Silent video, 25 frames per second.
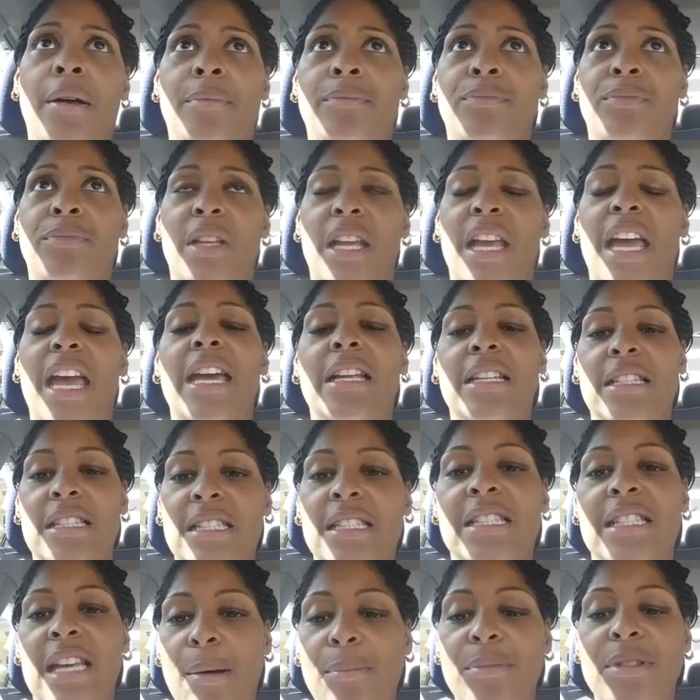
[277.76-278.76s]
It's
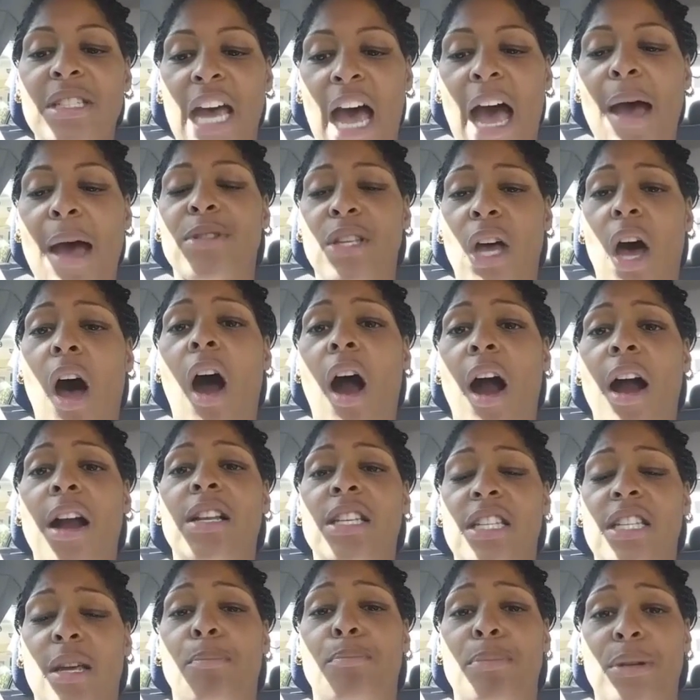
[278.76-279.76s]
sometimes hard
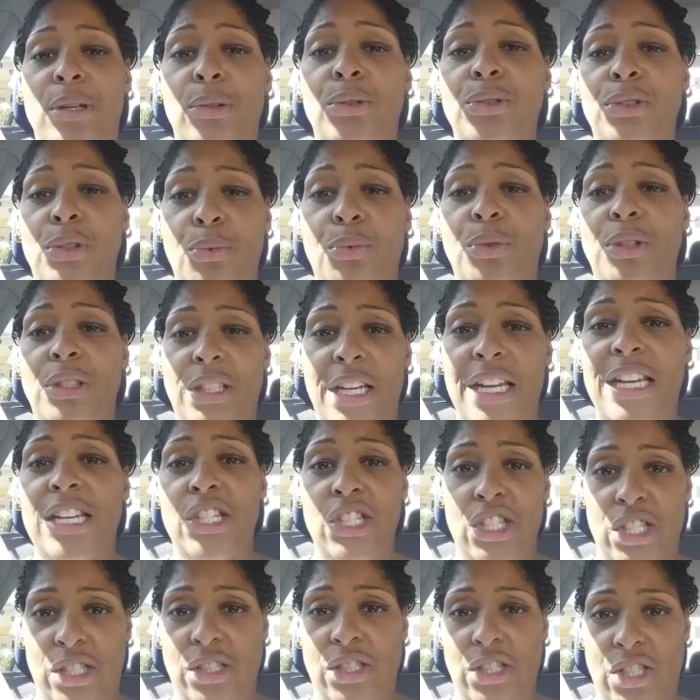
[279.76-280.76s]
to build a
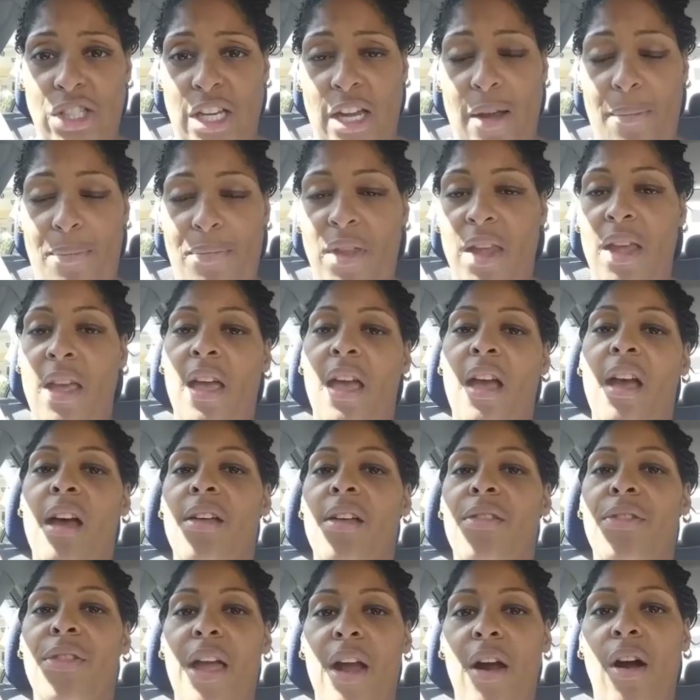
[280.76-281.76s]
relationship.
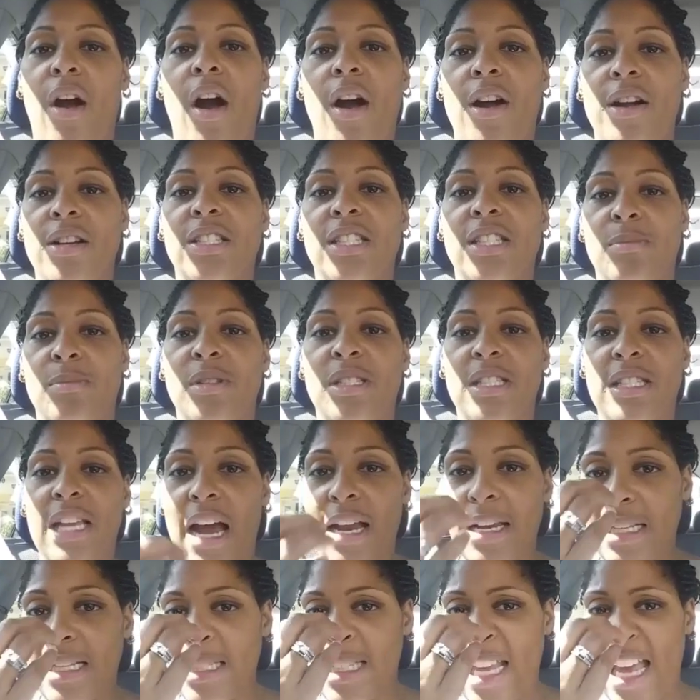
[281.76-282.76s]
There are some
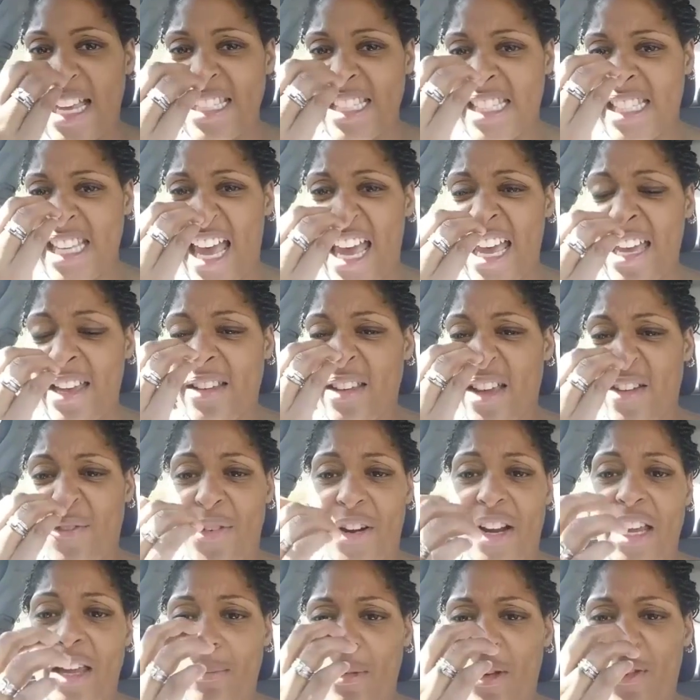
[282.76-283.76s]
studies that say,
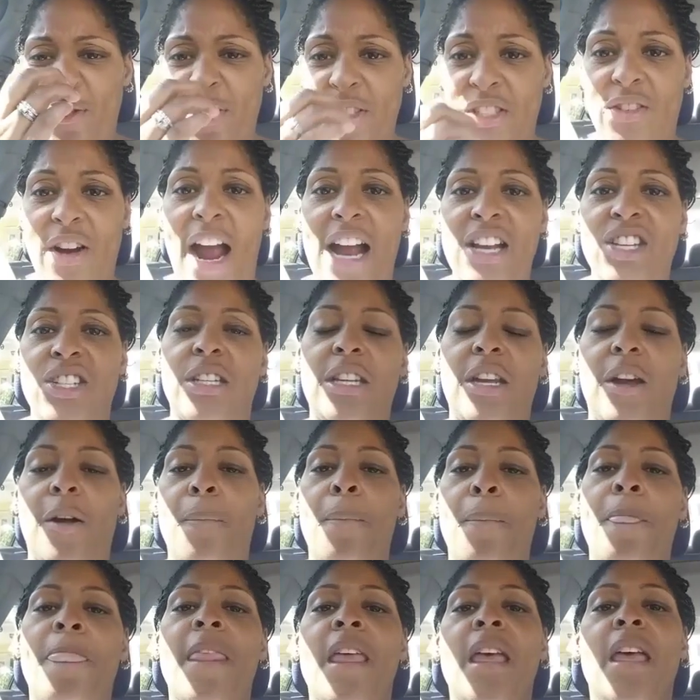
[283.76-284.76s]
forgive me for scratching here,
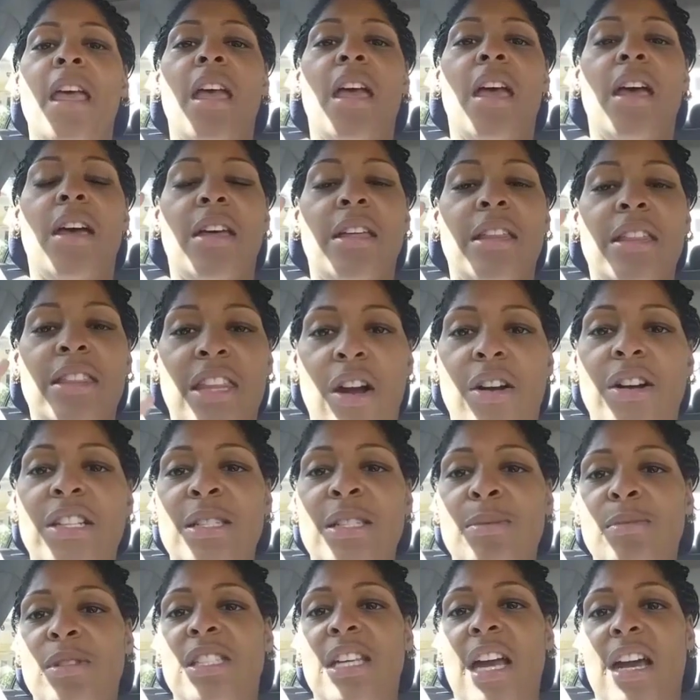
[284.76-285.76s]
there are
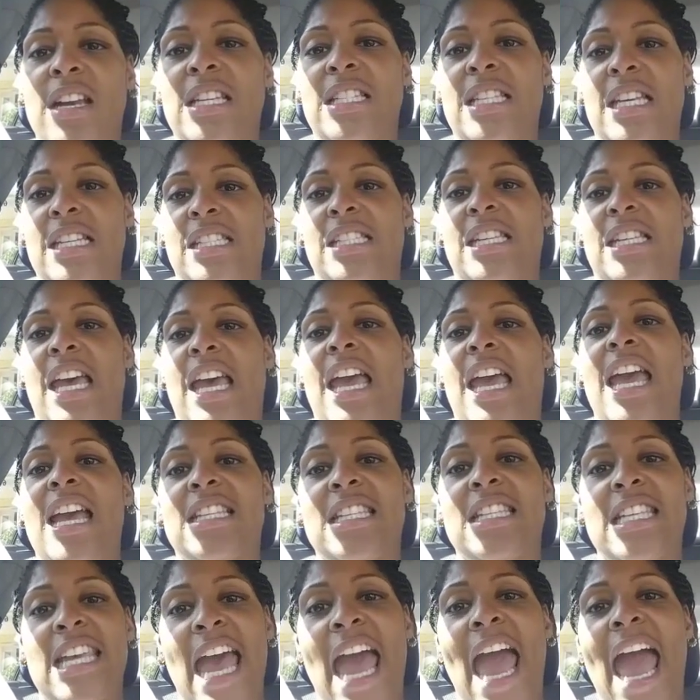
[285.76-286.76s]
some studies that say it
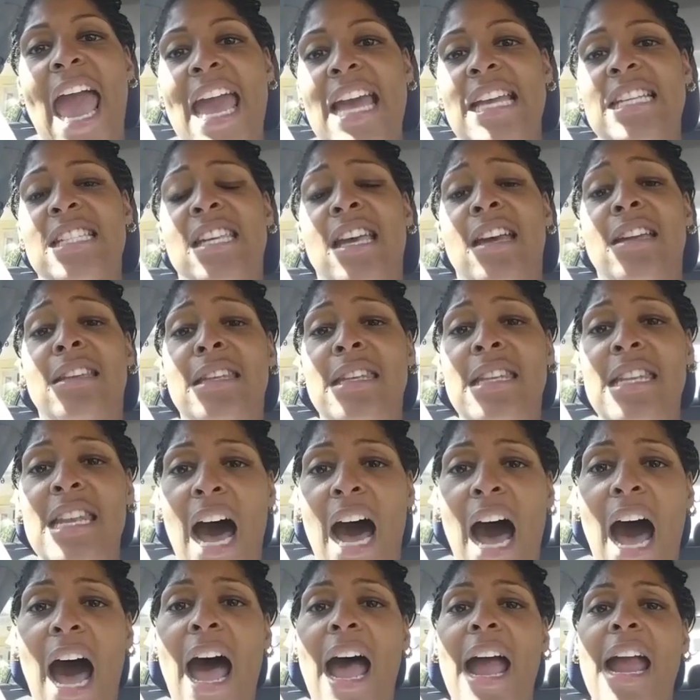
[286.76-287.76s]
takes
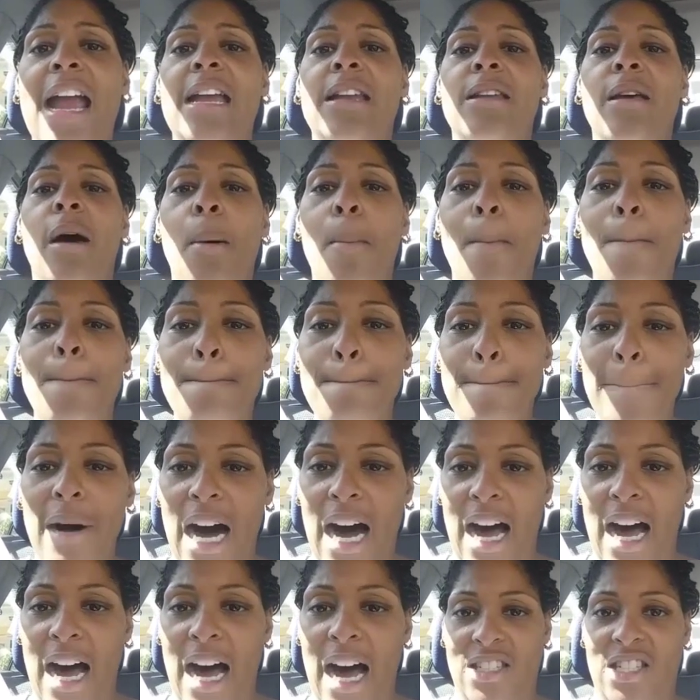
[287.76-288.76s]
9
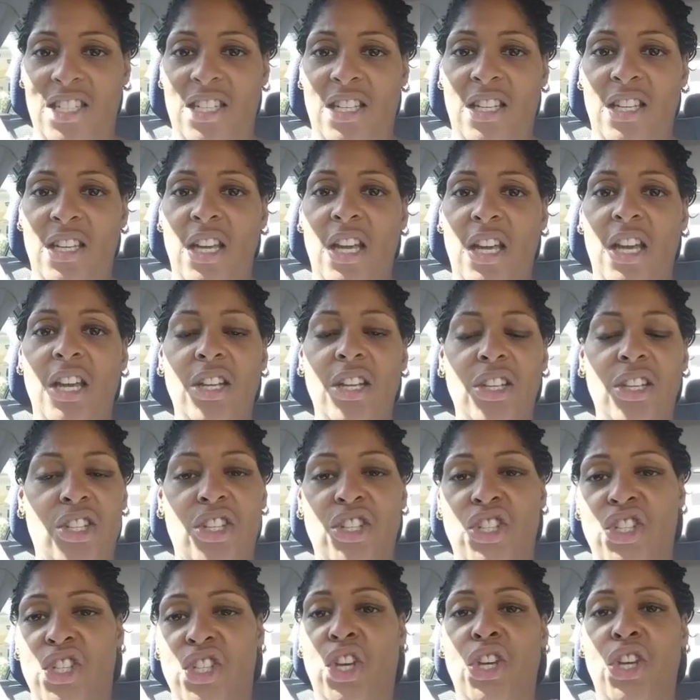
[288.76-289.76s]
months to
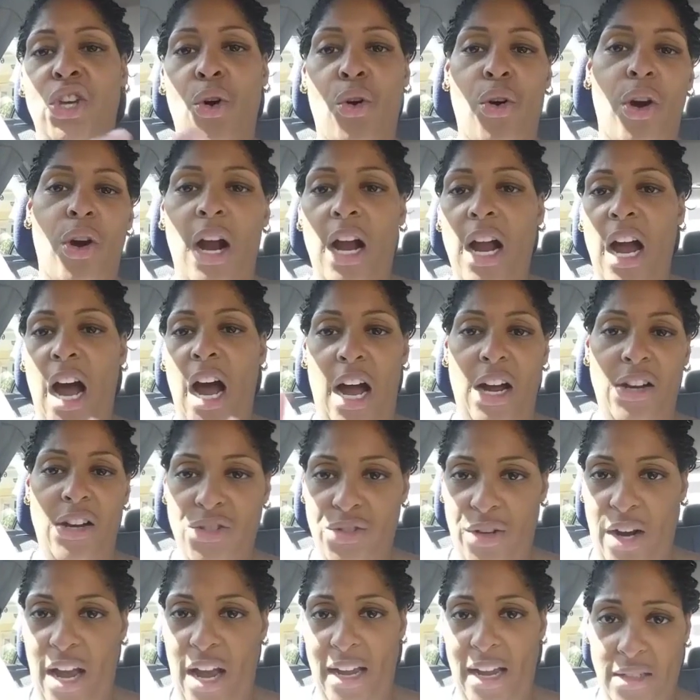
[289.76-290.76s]
secure a
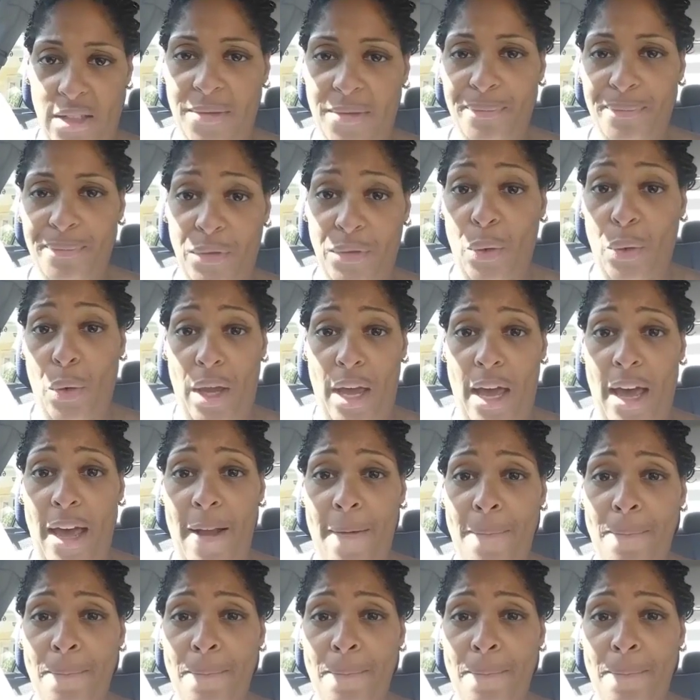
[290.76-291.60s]
contract, okay?